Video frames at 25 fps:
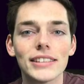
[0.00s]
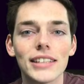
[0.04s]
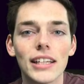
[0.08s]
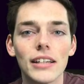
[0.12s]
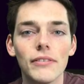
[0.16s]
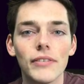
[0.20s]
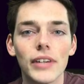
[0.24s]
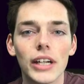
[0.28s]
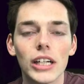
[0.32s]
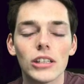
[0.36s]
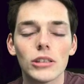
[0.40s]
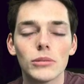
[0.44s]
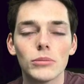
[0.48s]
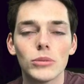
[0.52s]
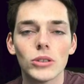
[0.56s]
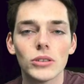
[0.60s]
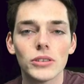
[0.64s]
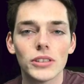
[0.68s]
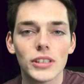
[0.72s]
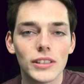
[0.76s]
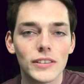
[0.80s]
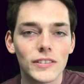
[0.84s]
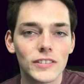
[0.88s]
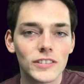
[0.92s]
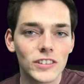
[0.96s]
that variable
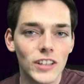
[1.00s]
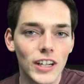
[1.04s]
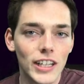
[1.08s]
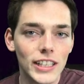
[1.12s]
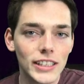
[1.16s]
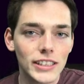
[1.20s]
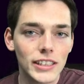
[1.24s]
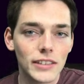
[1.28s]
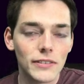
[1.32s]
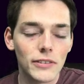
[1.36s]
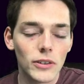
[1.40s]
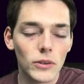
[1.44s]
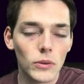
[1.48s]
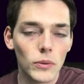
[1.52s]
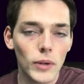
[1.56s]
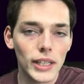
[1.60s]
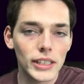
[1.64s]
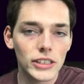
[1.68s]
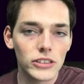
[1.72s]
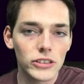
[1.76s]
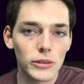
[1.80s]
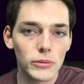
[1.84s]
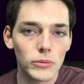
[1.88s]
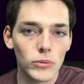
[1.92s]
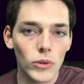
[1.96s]
to the rest of our
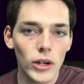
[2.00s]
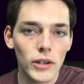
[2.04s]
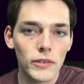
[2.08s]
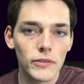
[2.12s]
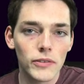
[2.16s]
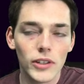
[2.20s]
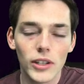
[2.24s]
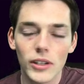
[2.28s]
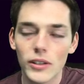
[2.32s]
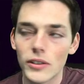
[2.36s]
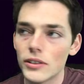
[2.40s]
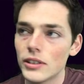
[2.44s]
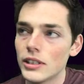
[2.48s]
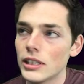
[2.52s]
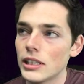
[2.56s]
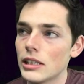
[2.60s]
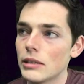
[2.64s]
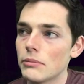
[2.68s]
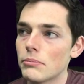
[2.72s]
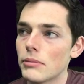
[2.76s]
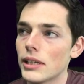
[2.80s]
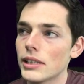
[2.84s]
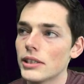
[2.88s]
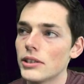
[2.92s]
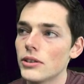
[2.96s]
WayScript workflow
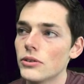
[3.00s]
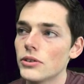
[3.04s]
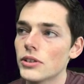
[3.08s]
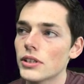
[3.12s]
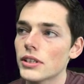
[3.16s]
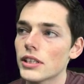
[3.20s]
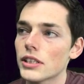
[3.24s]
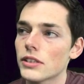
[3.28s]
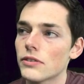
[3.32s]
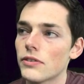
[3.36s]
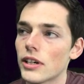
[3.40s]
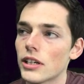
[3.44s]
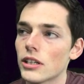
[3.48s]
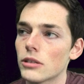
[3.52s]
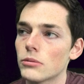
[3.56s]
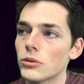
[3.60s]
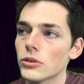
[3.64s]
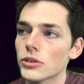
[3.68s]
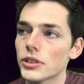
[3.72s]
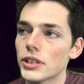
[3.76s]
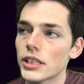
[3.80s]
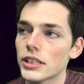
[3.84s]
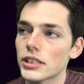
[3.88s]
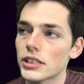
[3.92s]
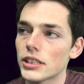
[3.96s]
by using this
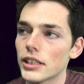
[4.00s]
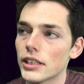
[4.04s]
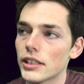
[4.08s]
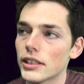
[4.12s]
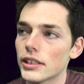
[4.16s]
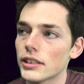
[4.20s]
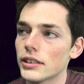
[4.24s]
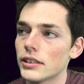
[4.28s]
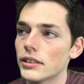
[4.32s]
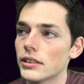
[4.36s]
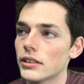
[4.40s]
variables dictionary.